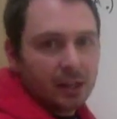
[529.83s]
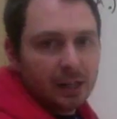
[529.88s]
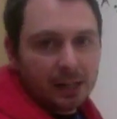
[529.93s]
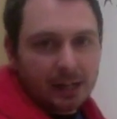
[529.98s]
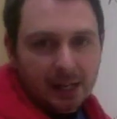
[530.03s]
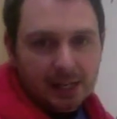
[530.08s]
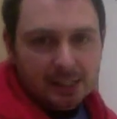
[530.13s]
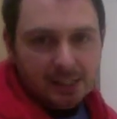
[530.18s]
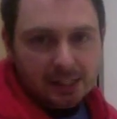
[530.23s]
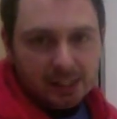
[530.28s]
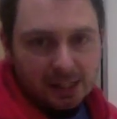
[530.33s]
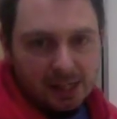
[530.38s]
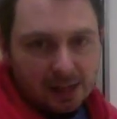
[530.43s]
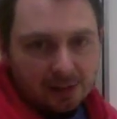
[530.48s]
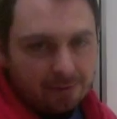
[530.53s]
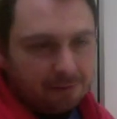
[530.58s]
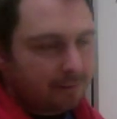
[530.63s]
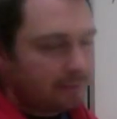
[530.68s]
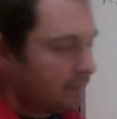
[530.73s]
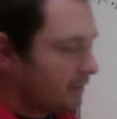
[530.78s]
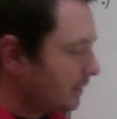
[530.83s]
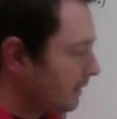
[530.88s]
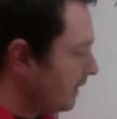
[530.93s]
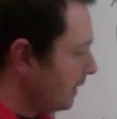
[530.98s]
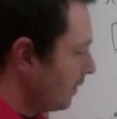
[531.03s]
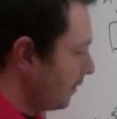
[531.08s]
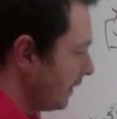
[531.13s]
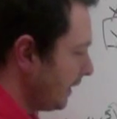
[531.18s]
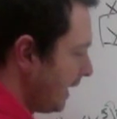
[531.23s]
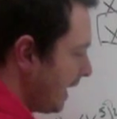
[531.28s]
Nicely enough, they
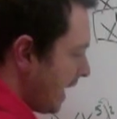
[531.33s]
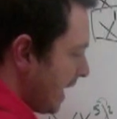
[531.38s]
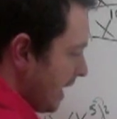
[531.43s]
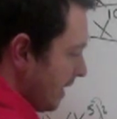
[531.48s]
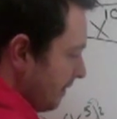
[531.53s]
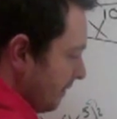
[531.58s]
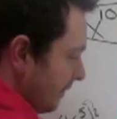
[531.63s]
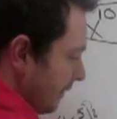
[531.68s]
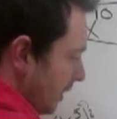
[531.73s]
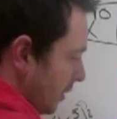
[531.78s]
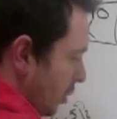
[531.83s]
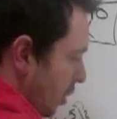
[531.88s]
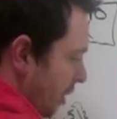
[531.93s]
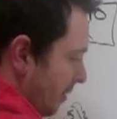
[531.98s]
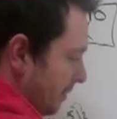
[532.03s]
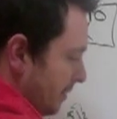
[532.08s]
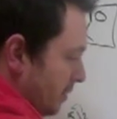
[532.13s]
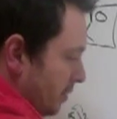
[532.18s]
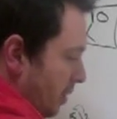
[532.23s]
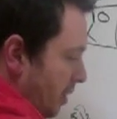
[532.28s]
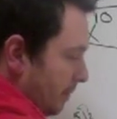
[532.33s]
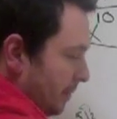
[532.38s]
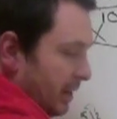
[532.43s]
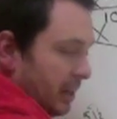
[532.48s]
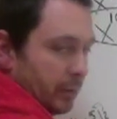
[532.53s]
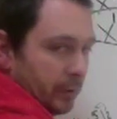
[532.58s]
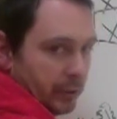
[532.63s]
already have a common denominator.